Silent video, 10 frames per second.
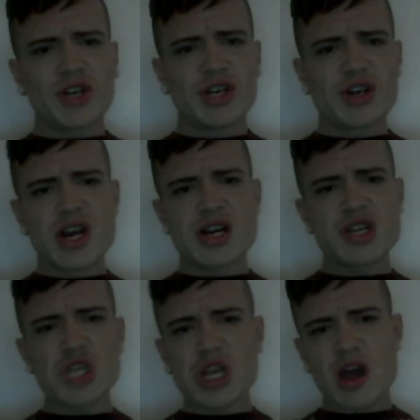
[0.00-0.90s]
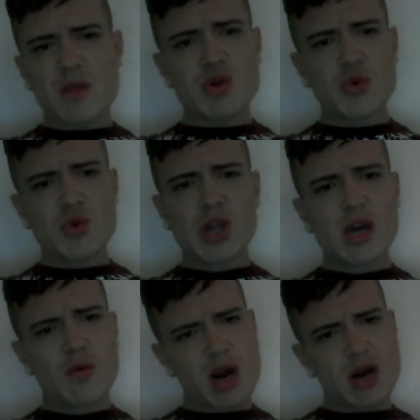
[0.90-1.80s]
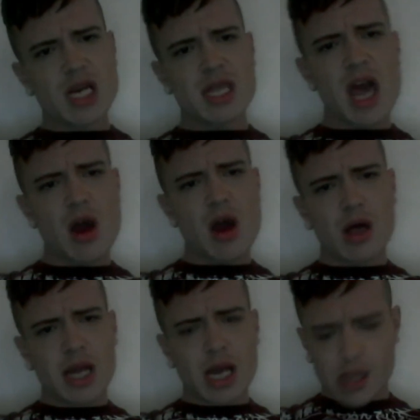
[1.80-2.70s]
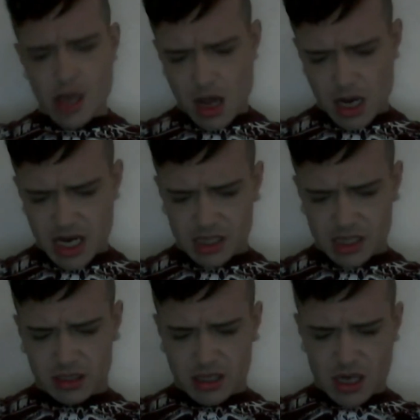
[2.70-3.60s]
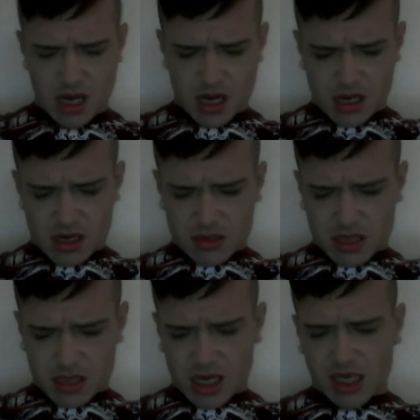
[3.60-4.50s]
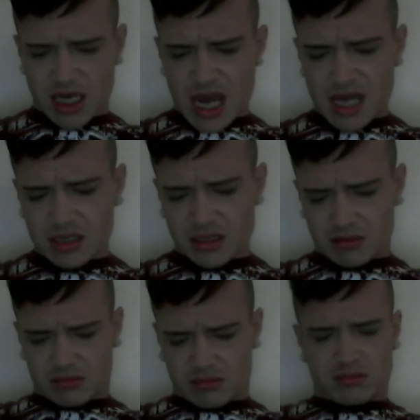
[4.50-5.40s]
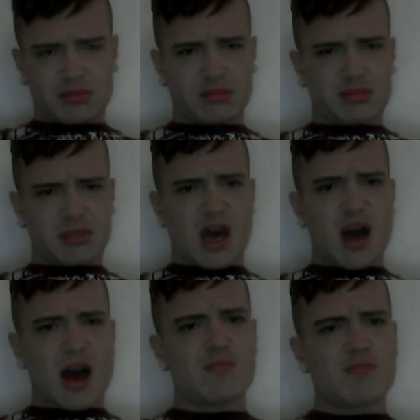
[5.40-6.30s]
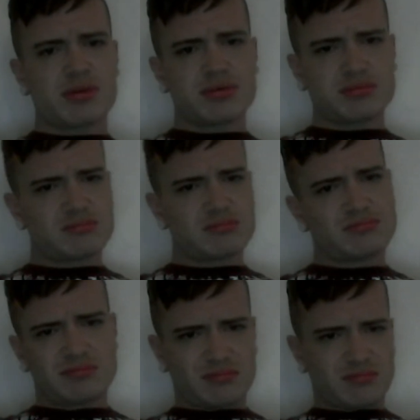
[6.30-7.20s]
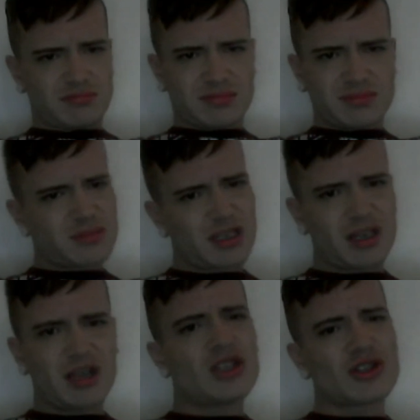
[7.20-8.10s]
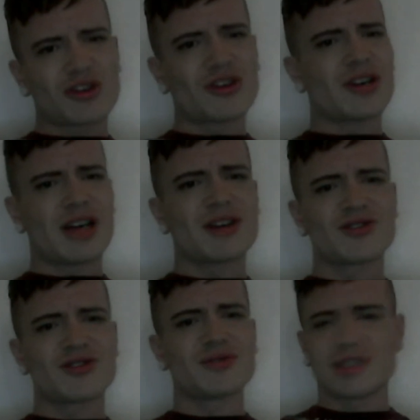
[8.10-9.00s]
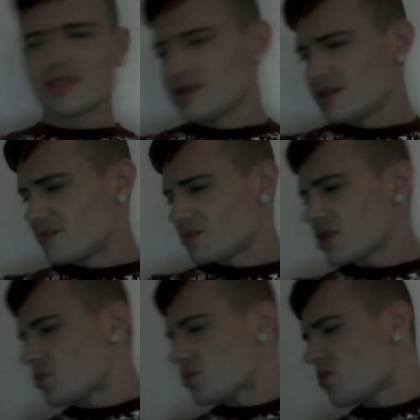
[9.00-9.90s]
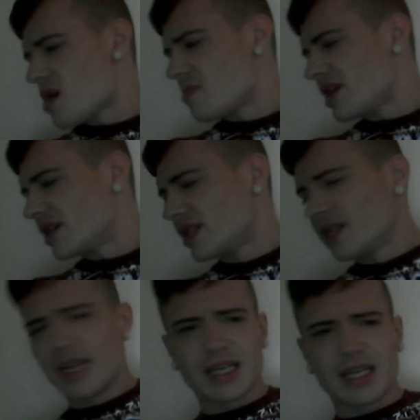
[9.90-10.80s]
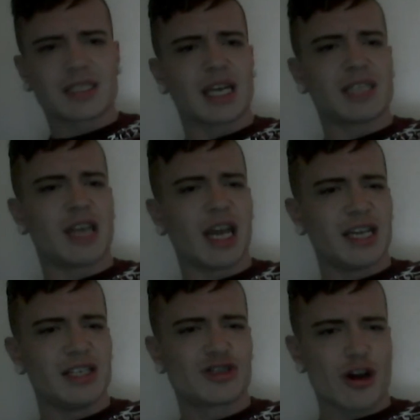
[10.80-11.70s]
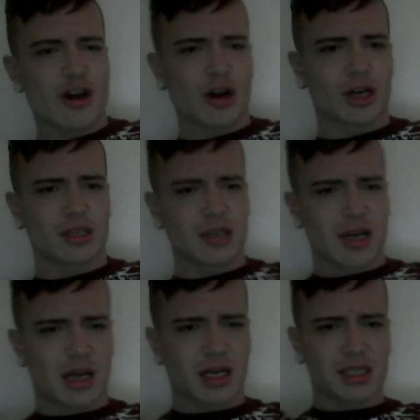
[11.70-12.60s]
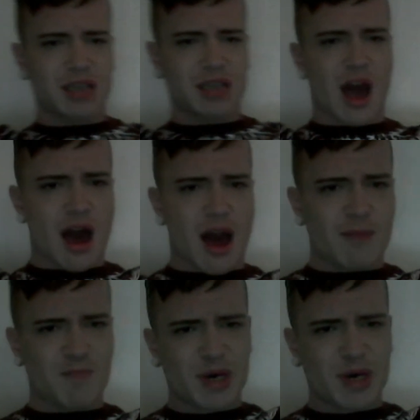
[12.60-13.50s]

today, and I said I'm totally wearing that all day long. It's a Guess top. The t-shirt, actually. I'm not a woman. It's a t-shirt, not a top.